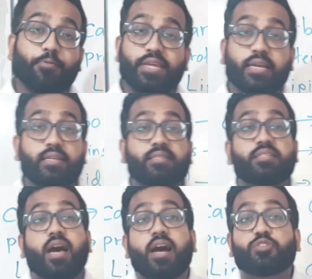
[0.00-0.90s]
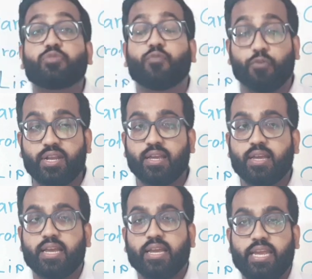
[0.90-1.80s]
taken a starch food,
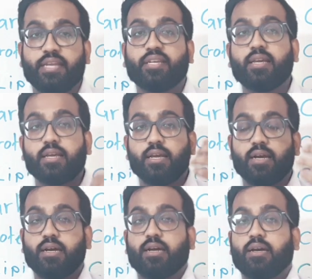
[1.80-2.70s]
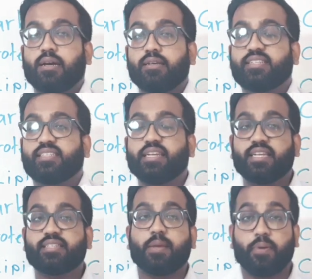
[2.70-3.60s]
it
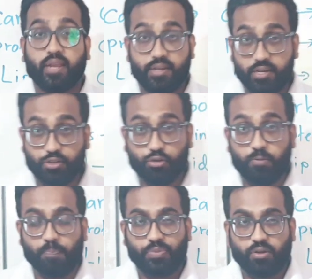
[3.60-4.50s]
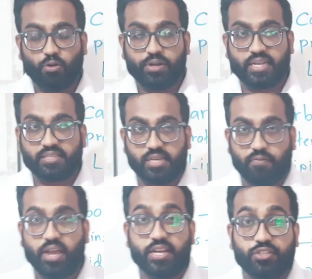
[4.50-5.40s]
is separated to, or it is
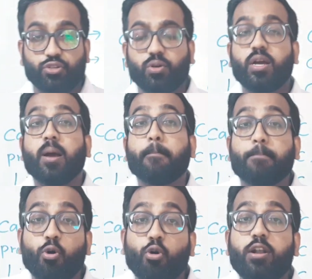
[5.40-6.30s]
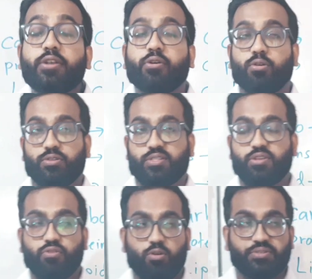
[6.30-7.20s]
divided to maltose.
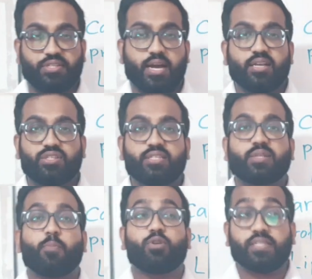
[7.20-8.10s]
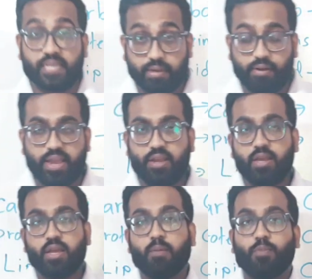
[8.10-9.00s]
You know, starch is a polysaccharide,
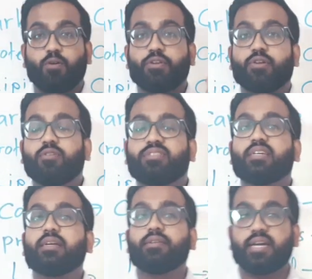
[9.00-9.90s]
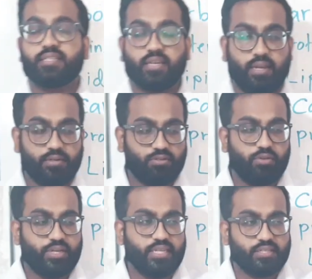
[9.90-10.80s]
maltose disaccharide. So
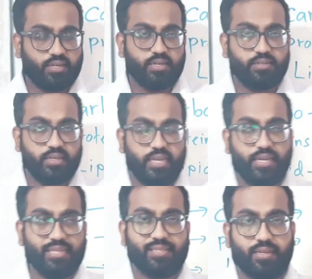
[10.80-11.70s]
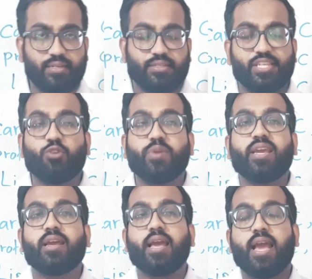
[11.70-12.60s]
it is
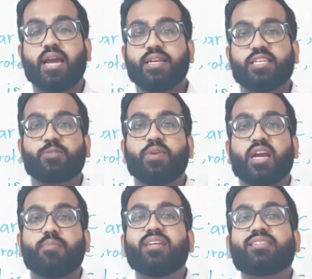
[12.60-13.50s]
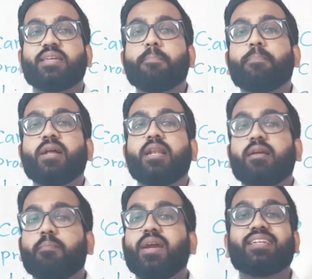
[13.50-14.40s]
consuming and it is becoming simple
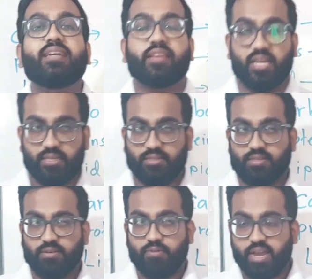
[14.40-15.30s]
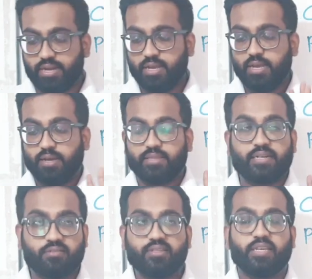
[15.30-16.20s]
materials, right?
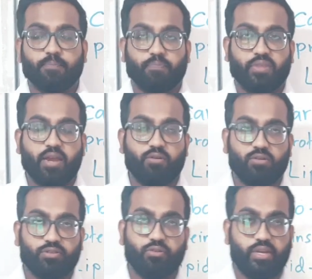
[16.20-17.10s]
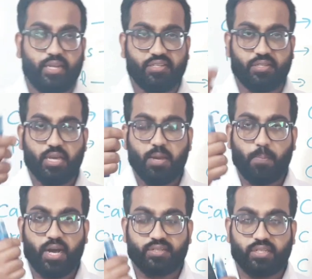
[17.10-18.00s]
That's the thing. And also it is
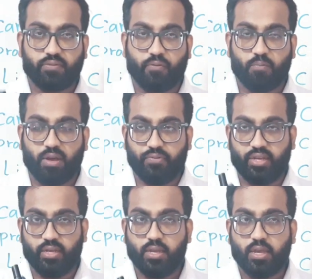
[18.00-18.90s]
passing from our